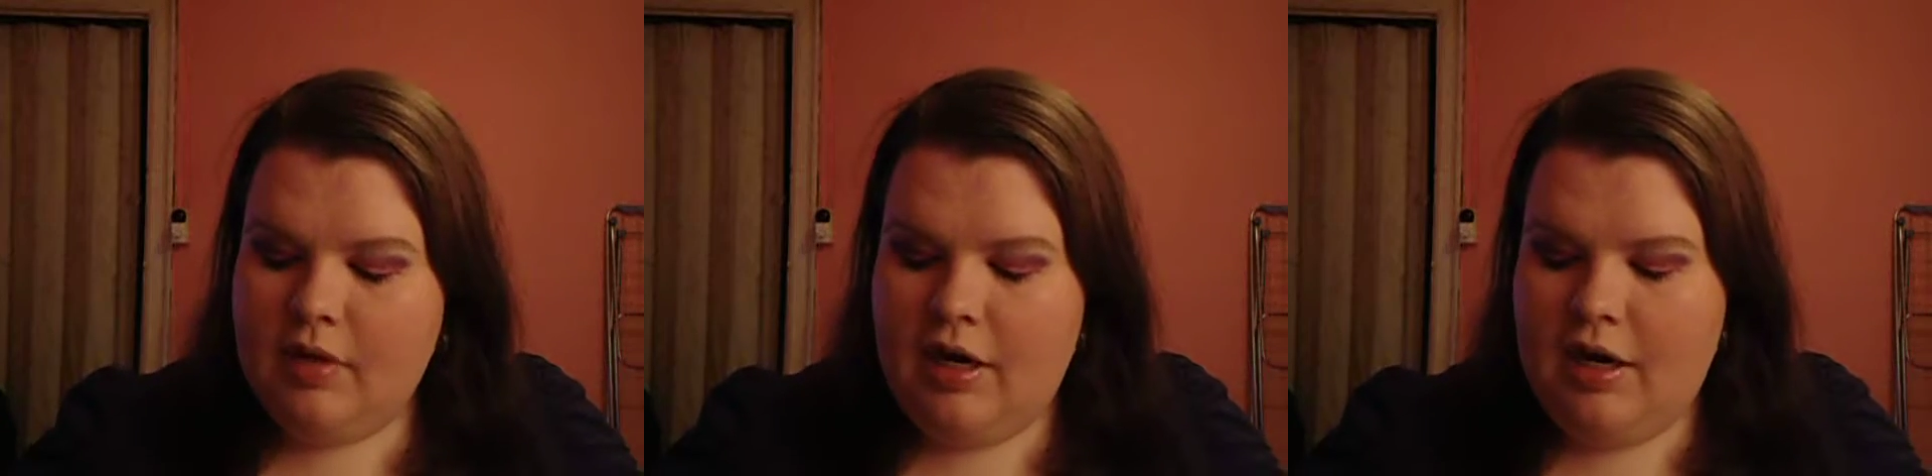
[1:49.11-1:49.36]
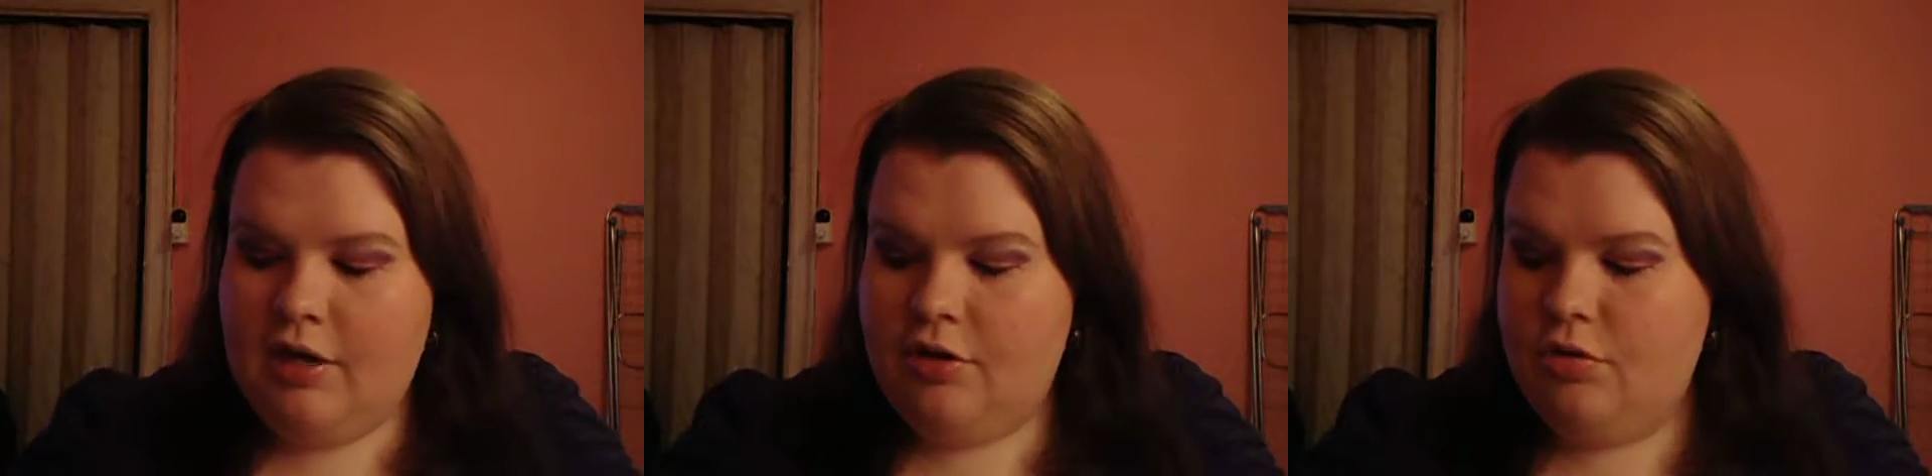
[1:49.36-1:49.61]

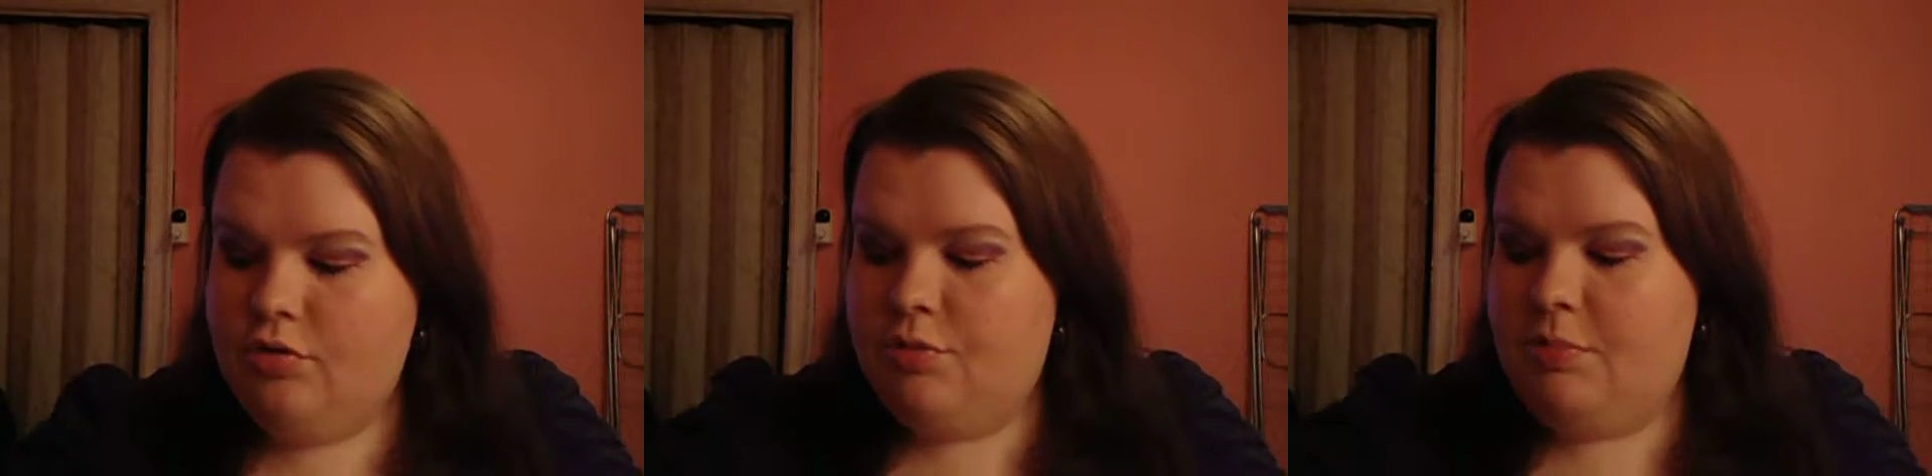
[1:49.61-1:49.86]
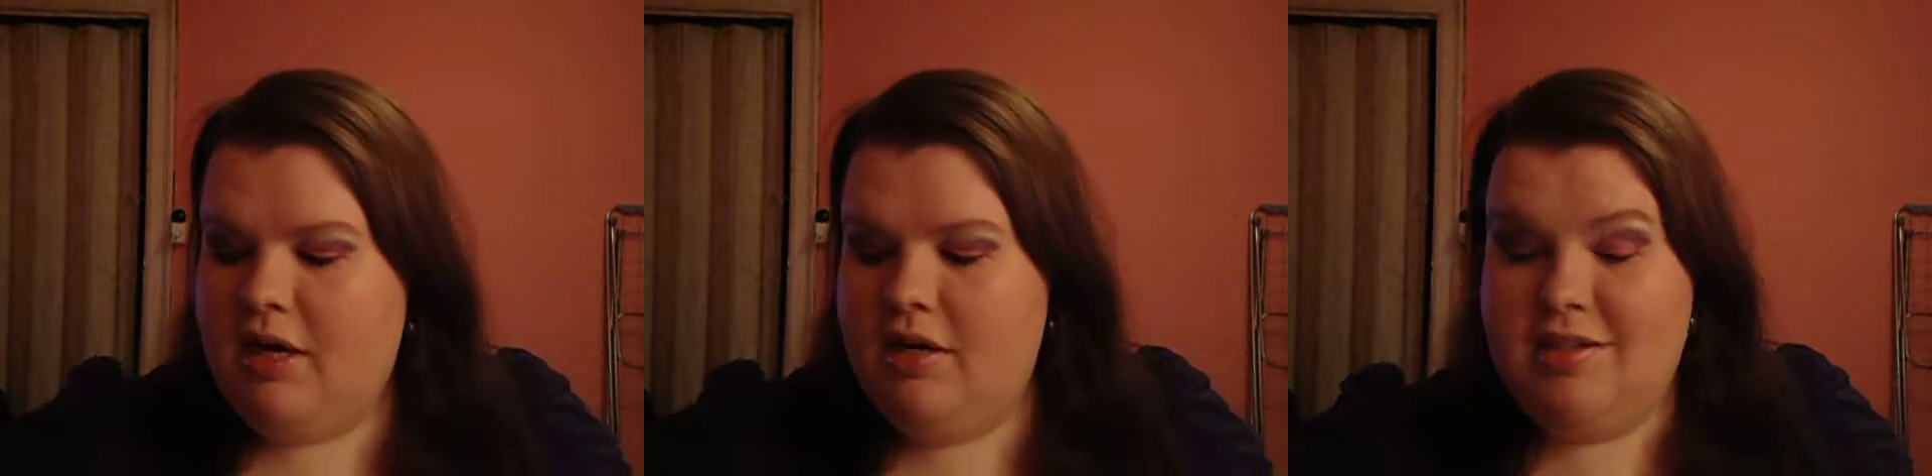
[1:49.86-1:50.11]
I used
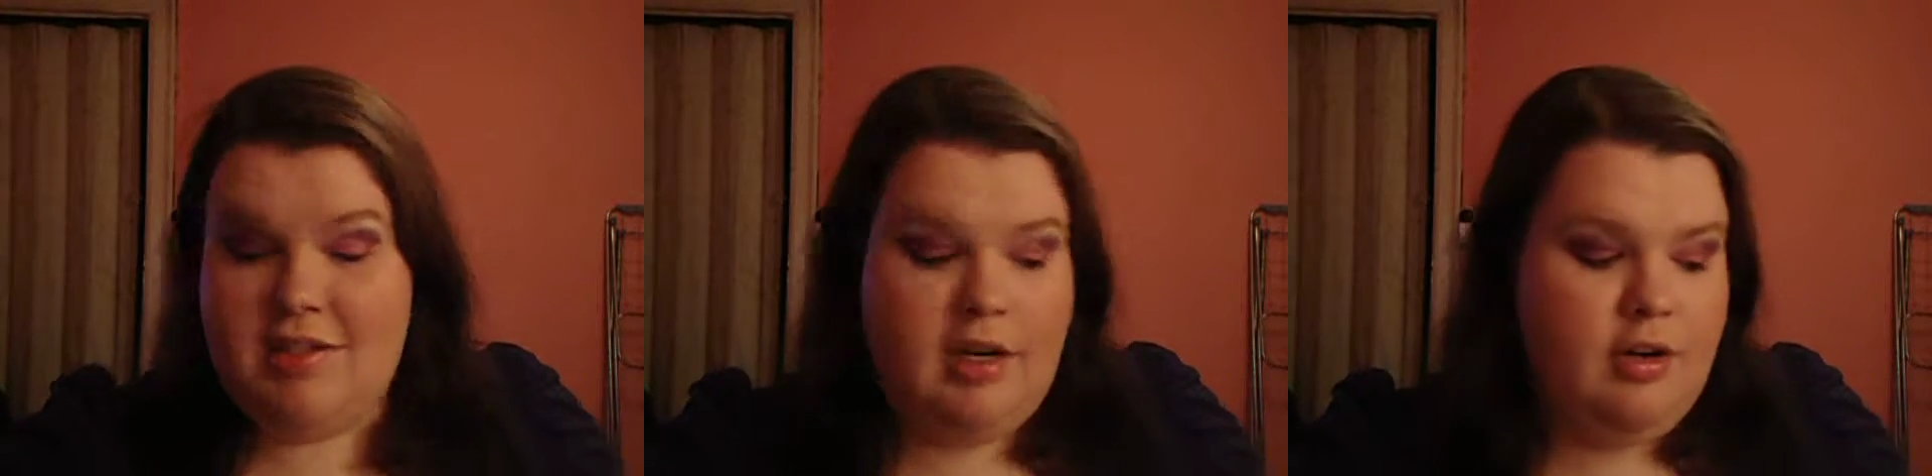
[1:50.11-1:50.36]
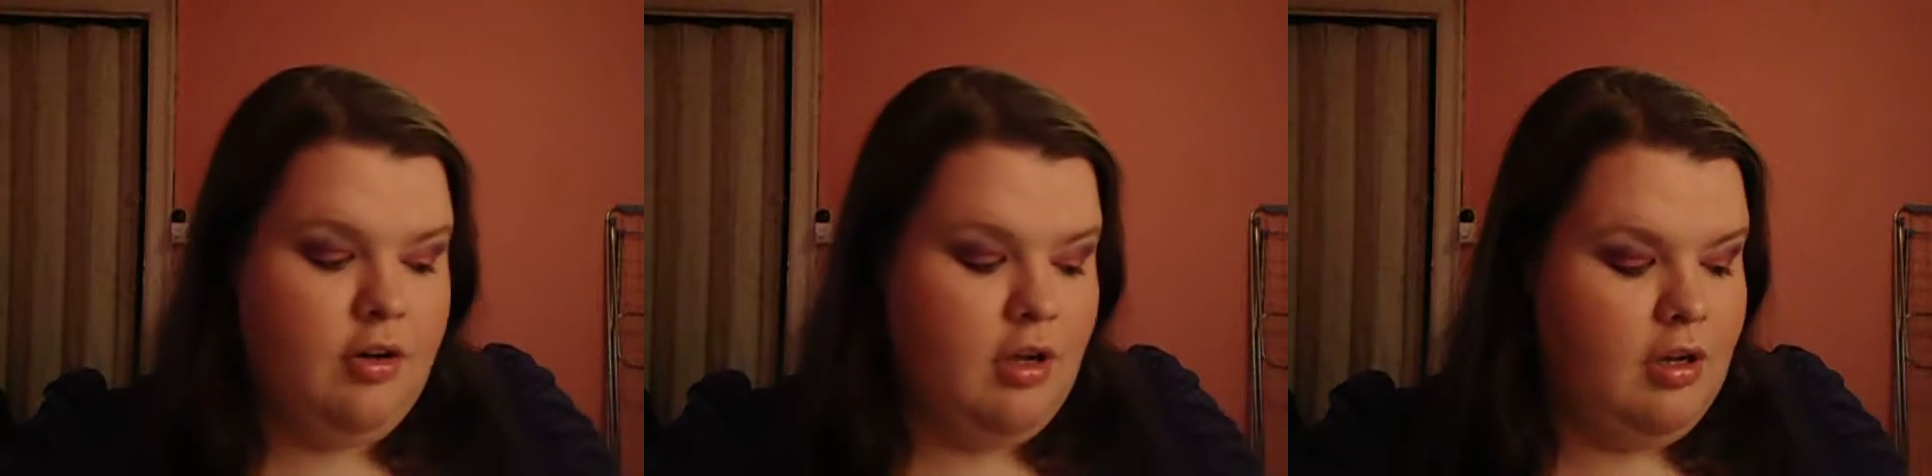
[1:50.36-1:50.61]
my
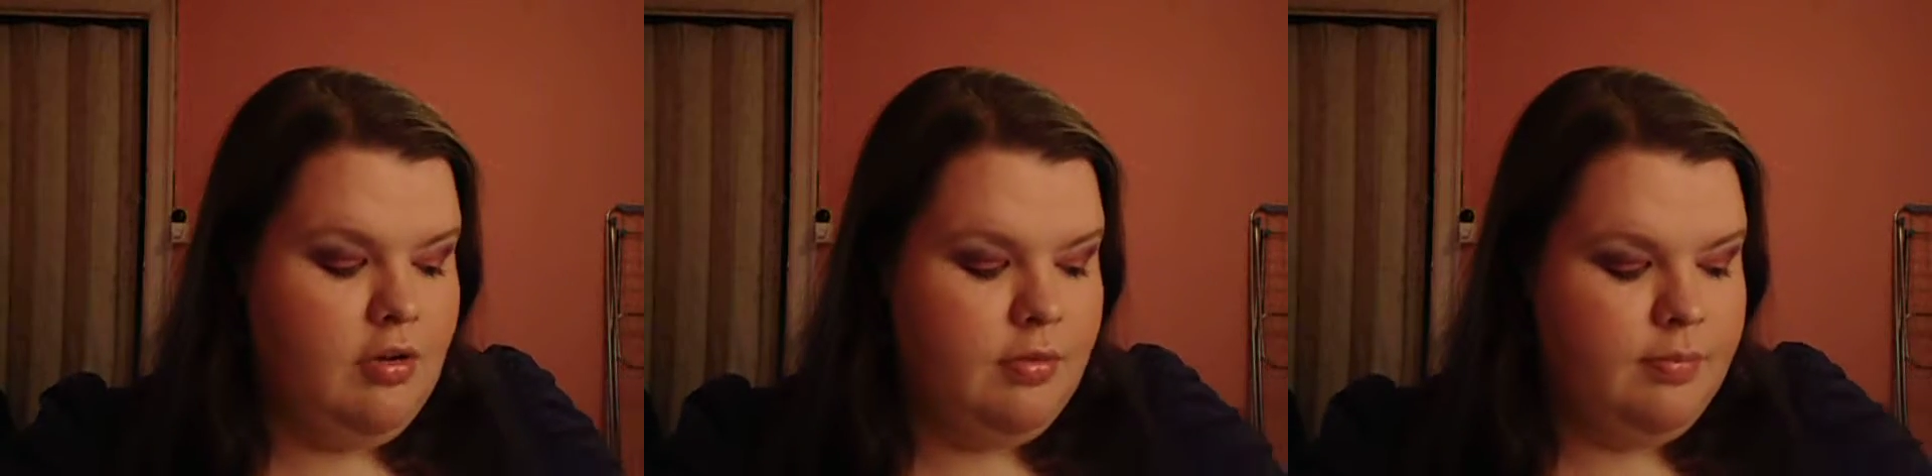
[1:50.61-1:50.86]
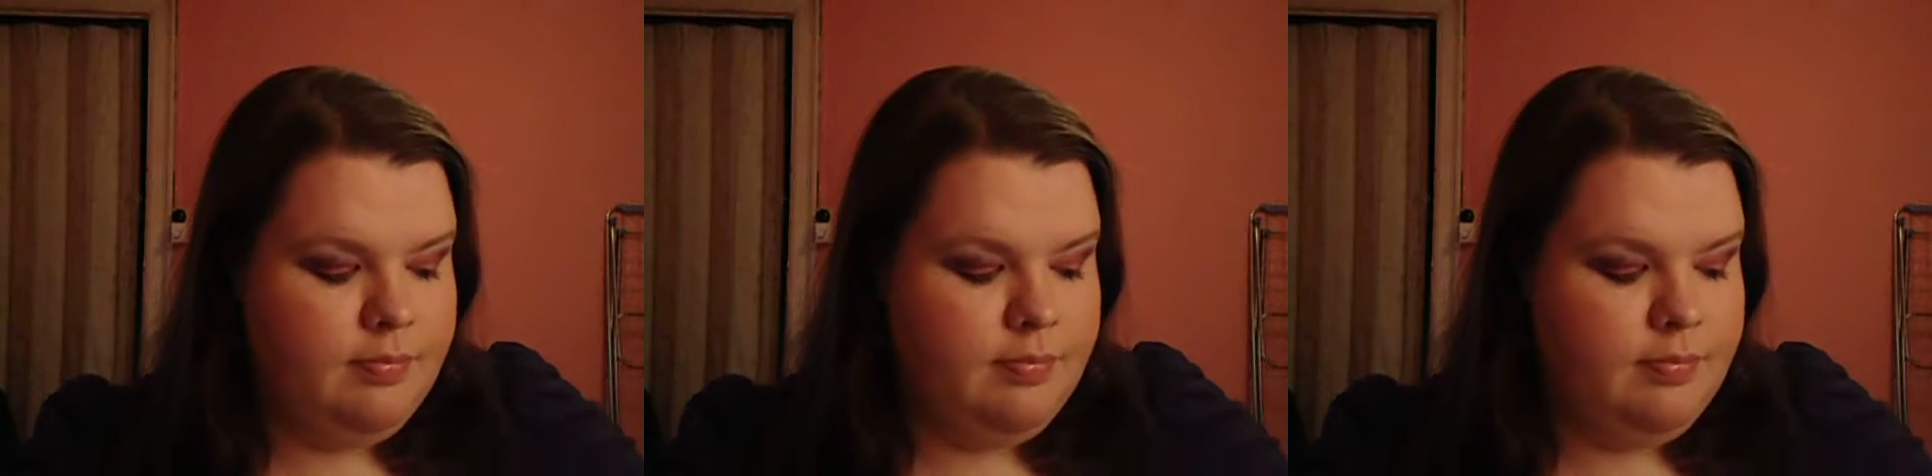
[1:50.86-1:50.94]
second color,